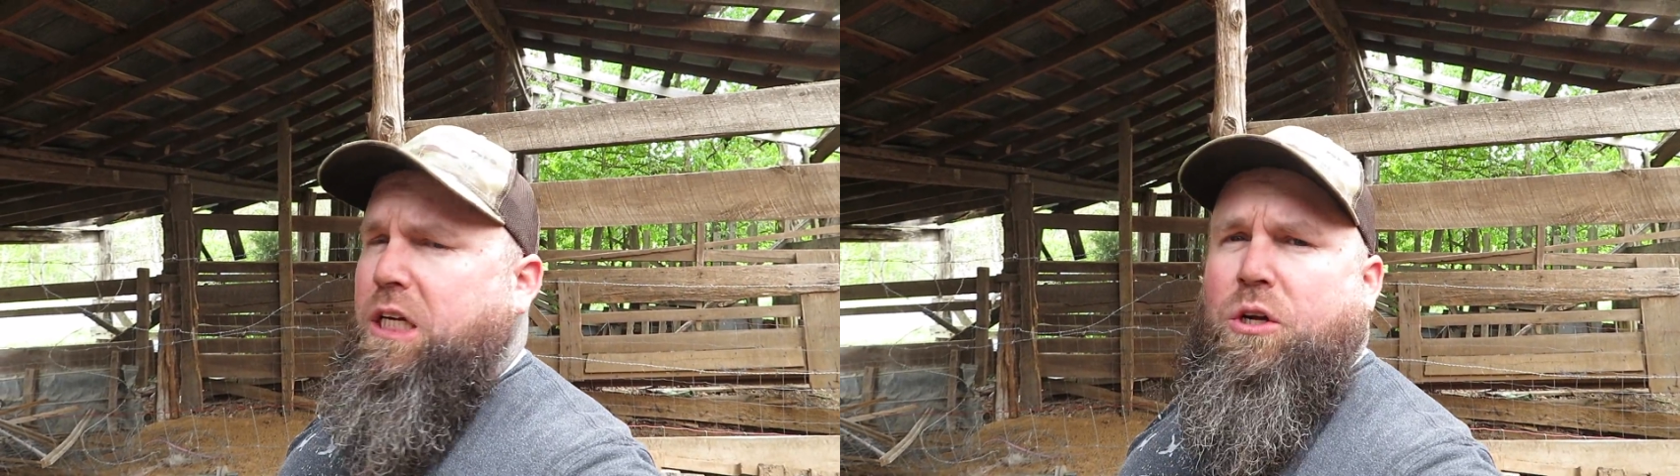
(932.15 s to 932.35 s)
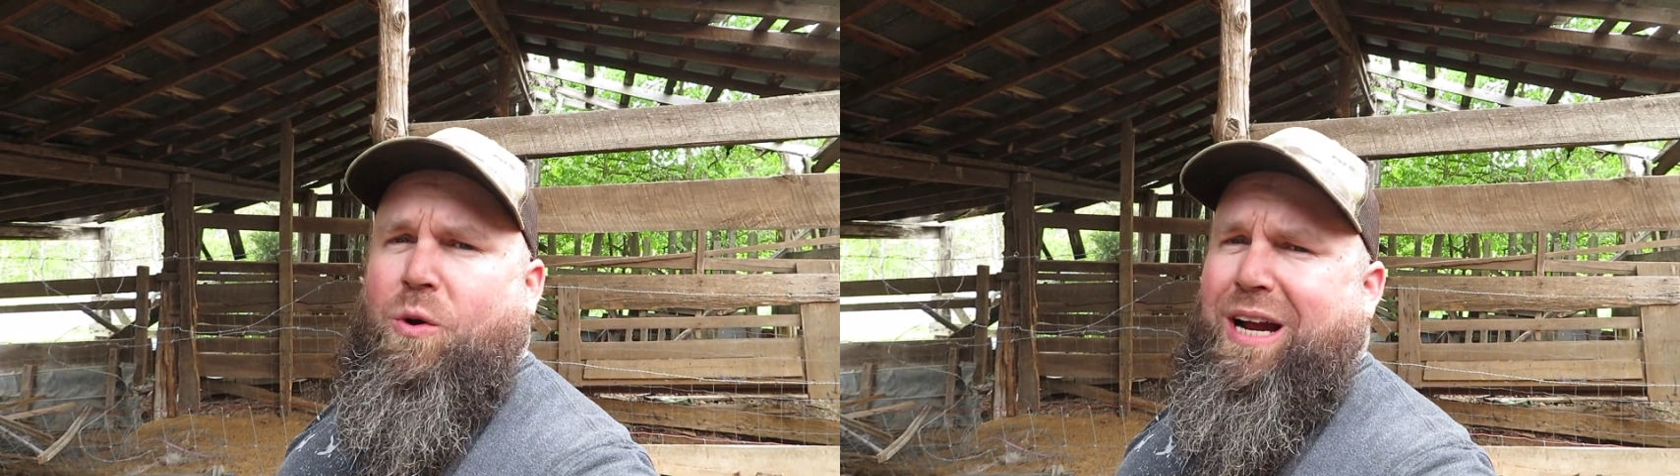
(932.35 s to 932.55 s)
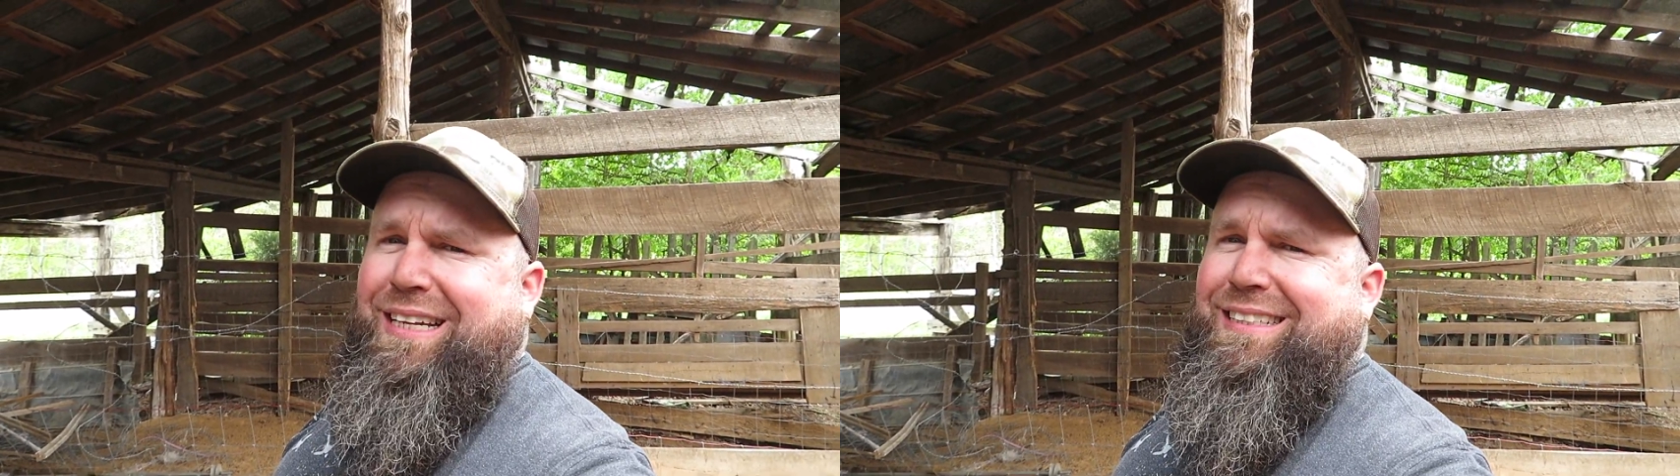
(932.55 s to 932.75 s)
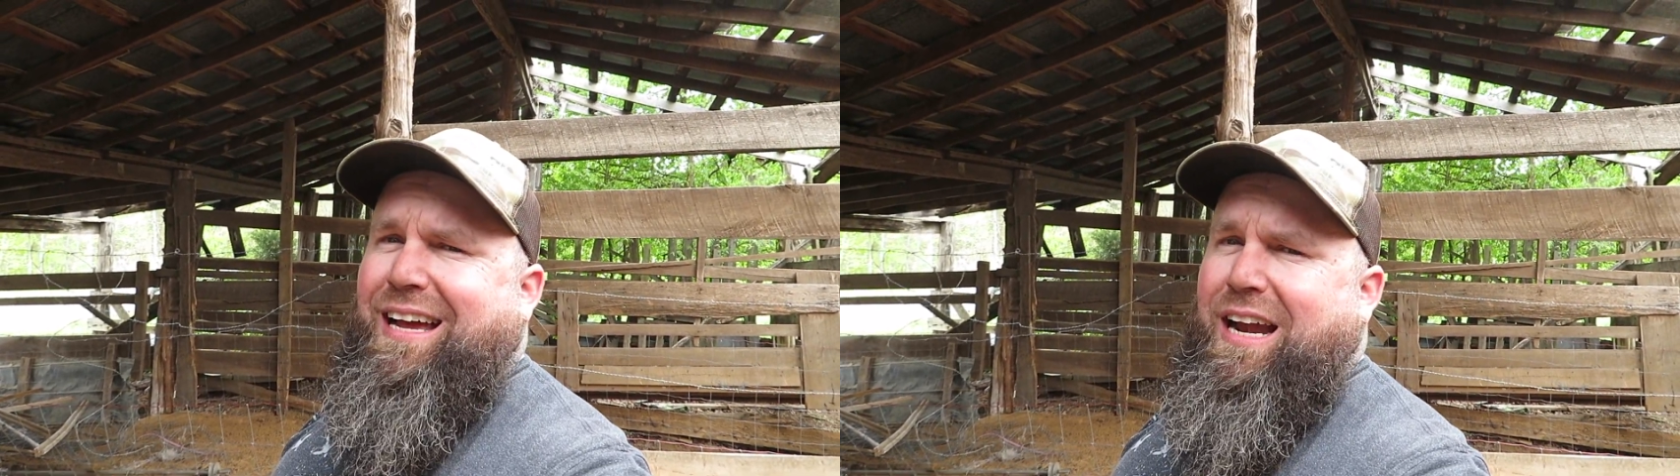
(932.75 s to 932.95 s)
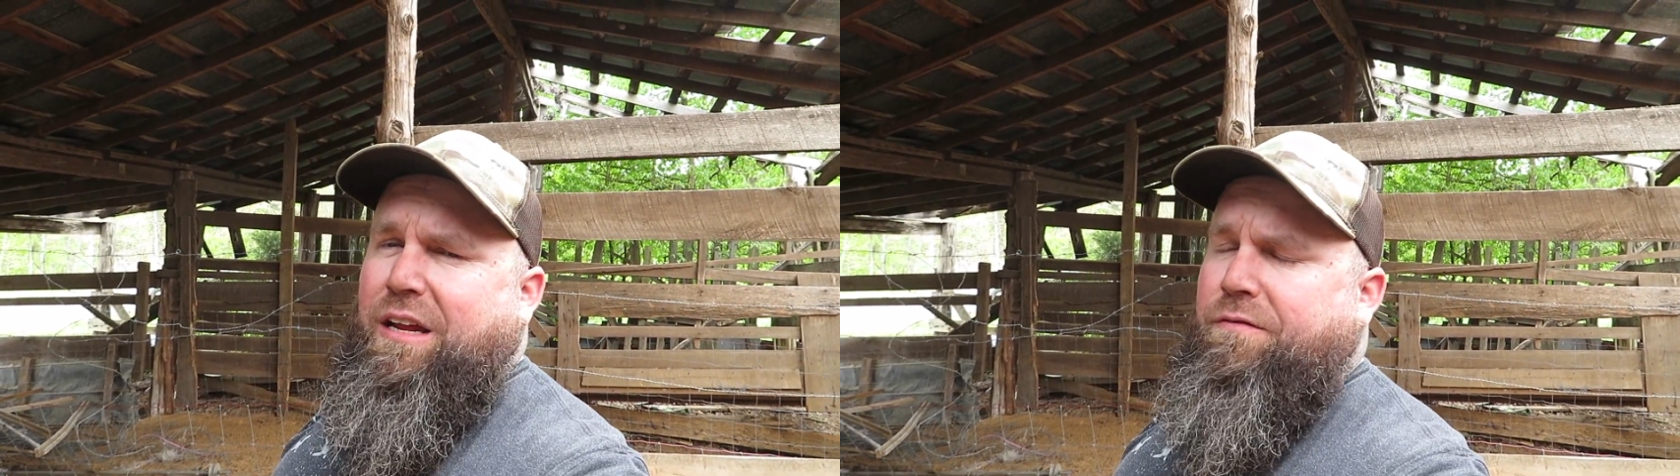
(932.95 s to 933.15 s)
quite
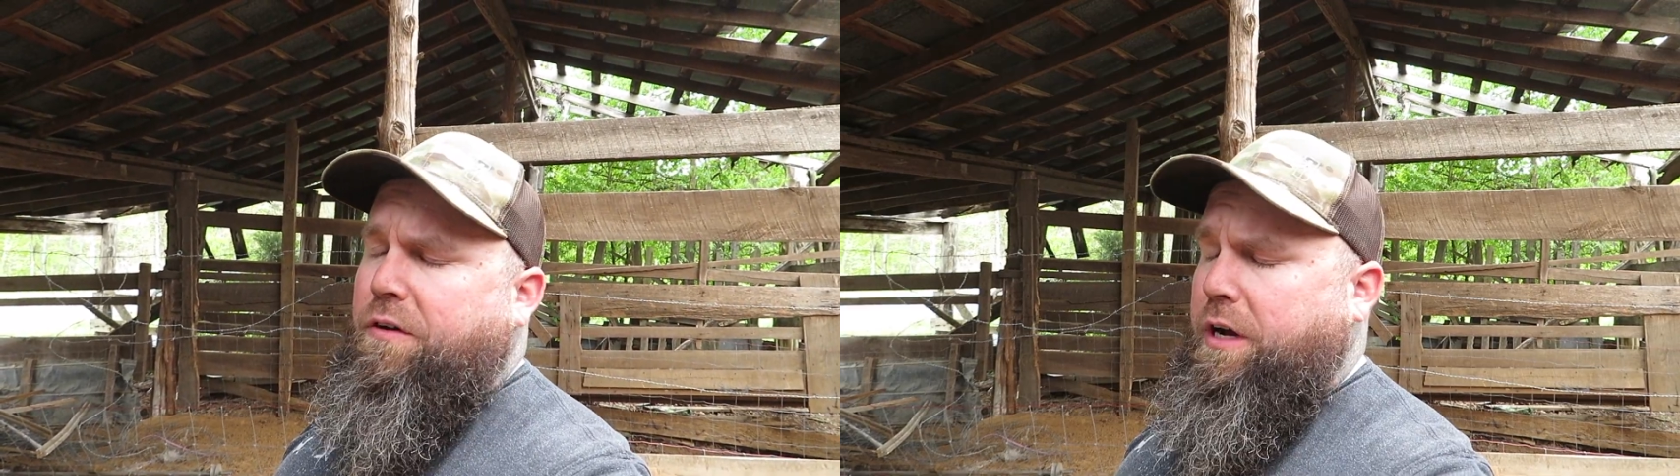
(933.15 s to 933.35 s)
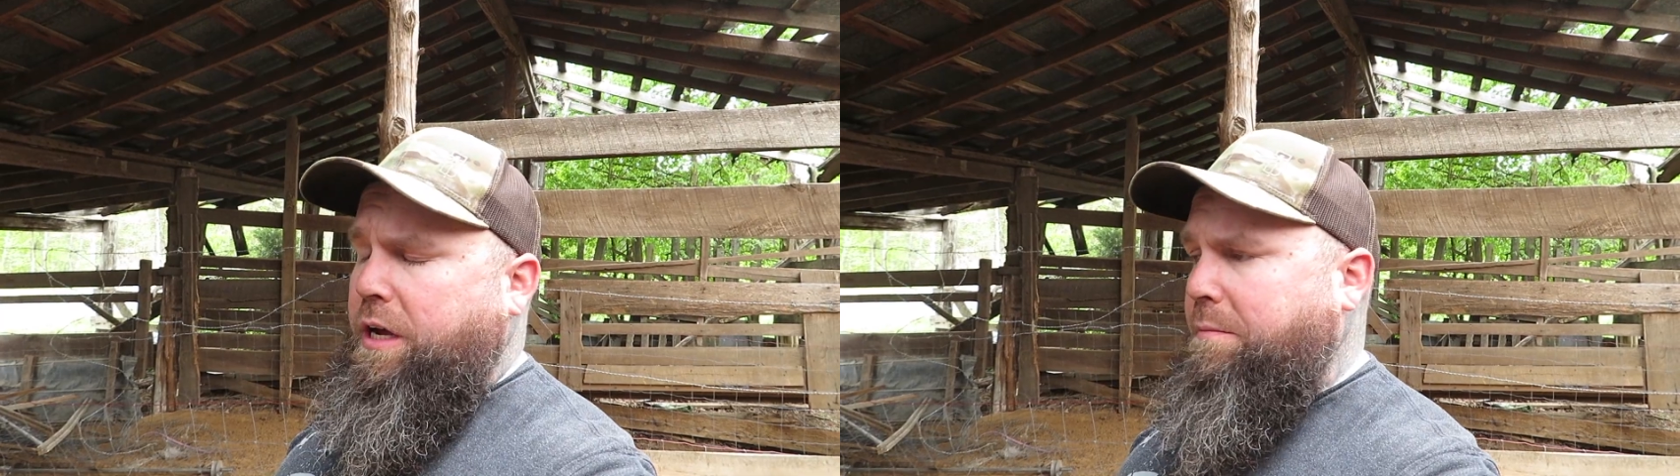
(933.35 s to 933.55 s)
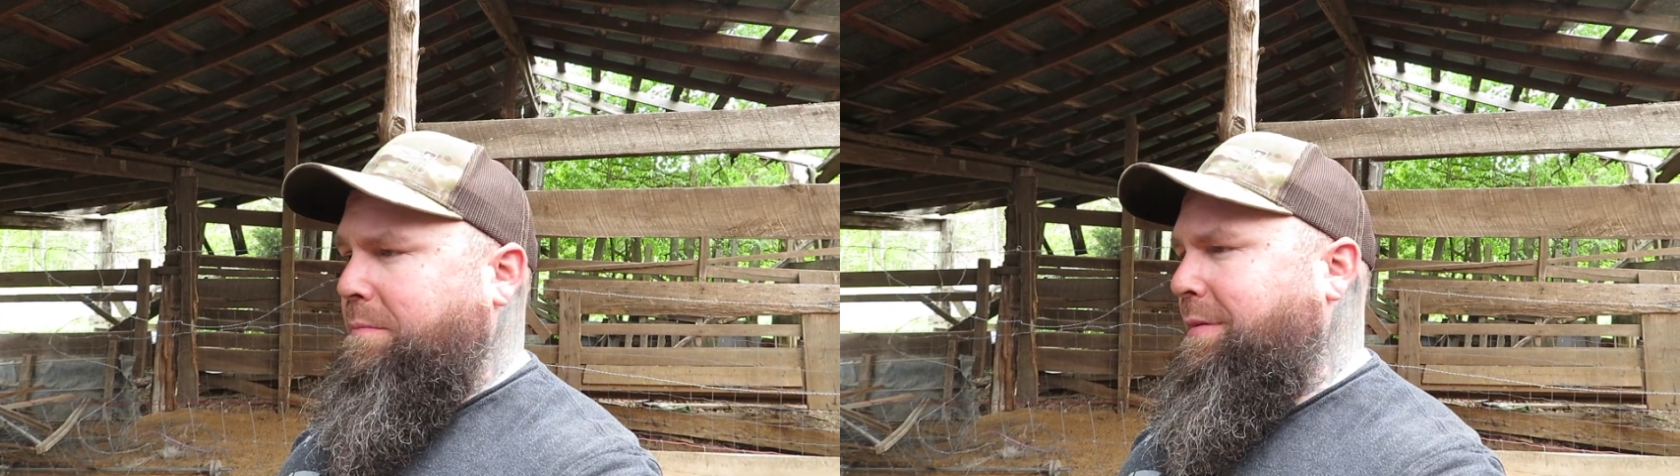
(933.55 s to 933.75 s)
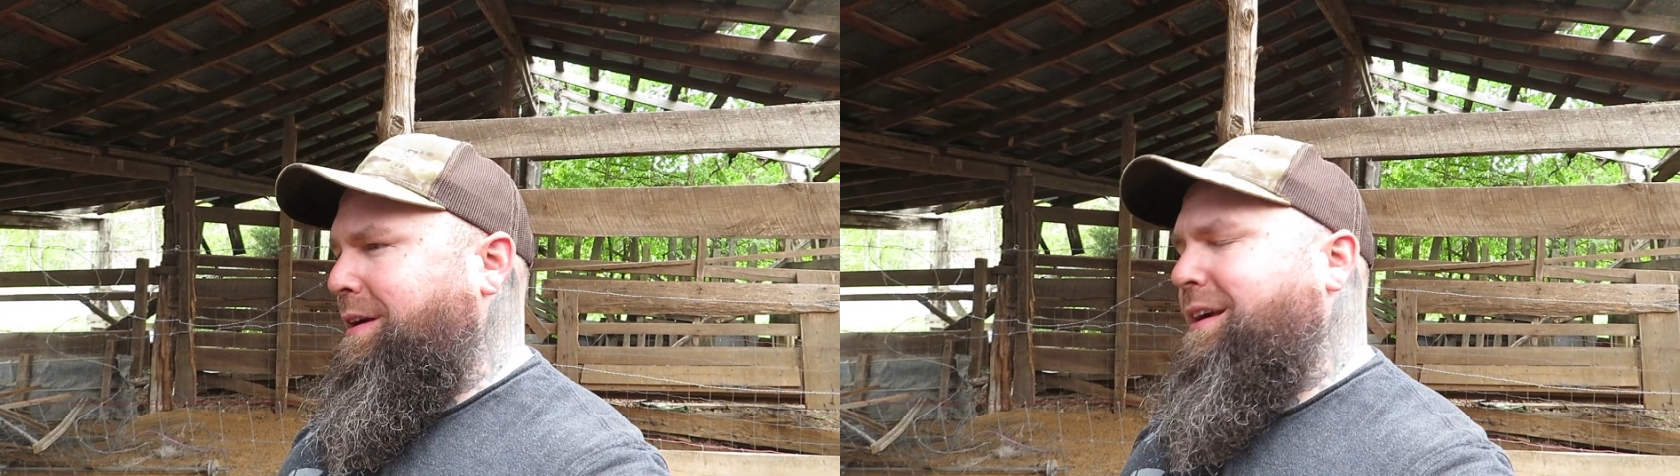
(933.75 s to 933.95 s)
exciting for him.